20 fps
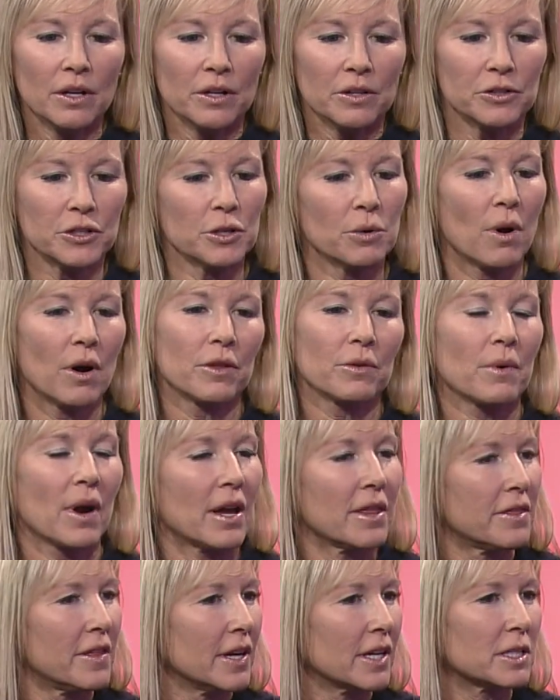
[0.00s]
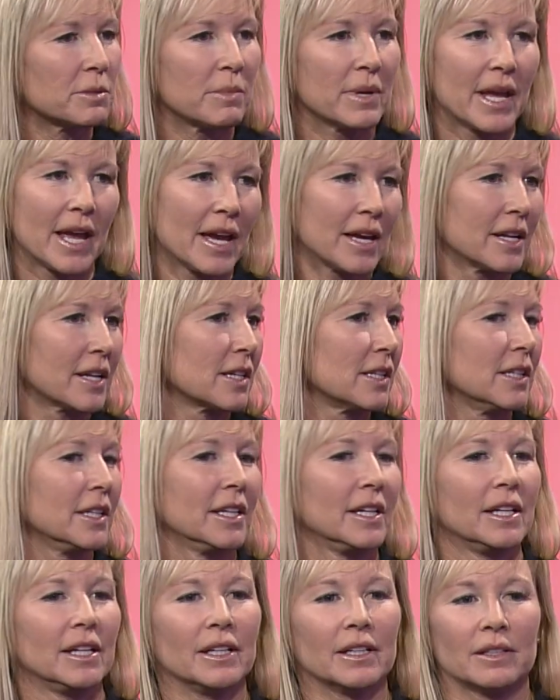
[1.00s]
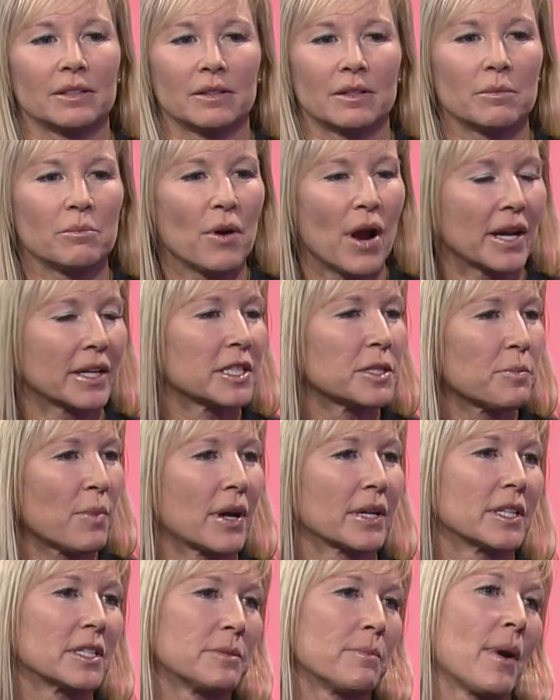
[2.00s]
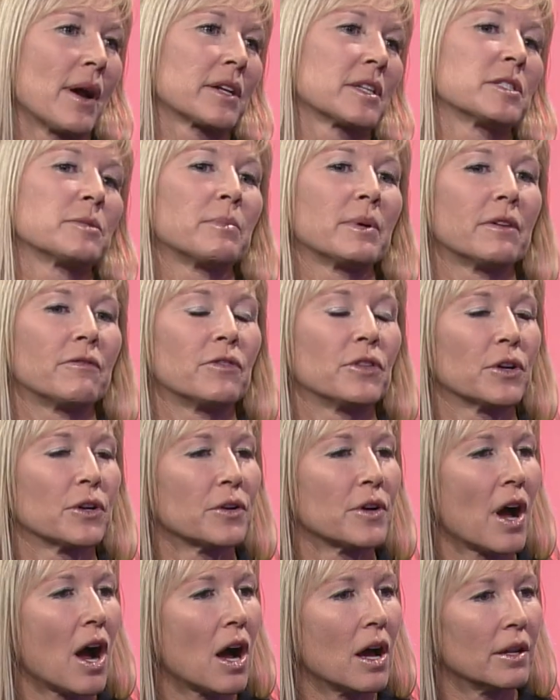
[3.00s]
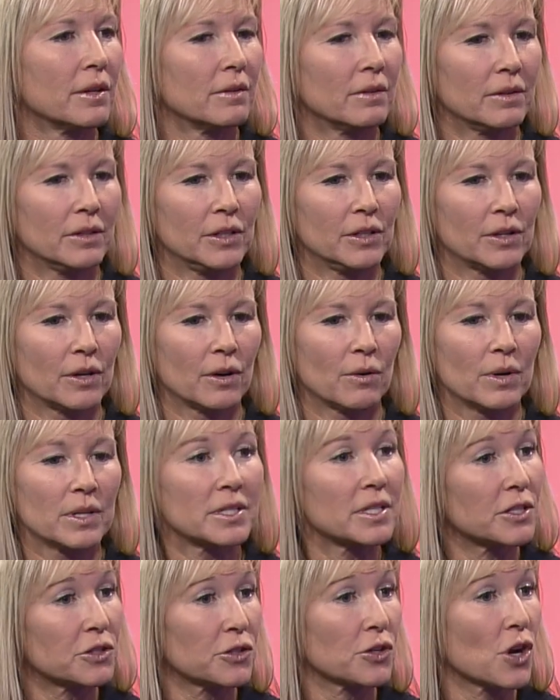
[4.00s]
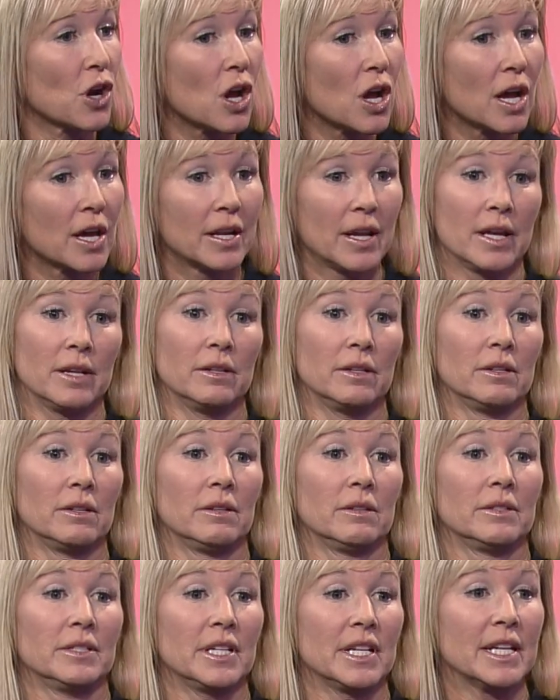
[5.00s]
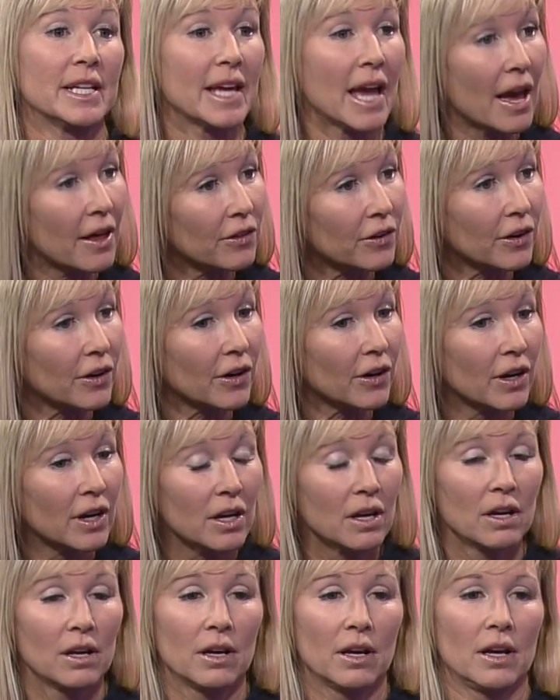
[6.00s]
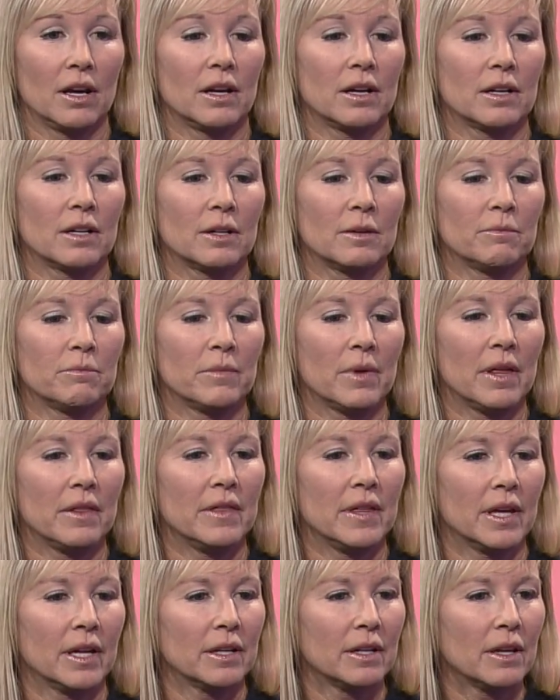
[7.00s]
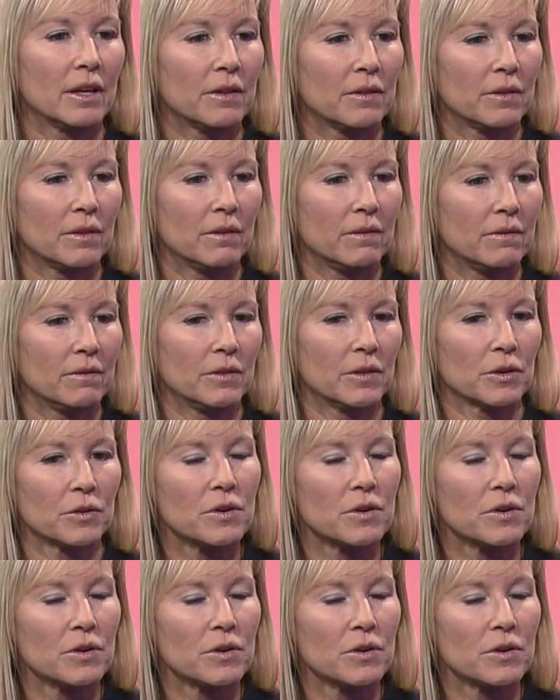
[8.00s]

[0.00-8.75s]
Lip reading: do all the right things mechanically and practice, but if they're not, a sisterhood and together, then they're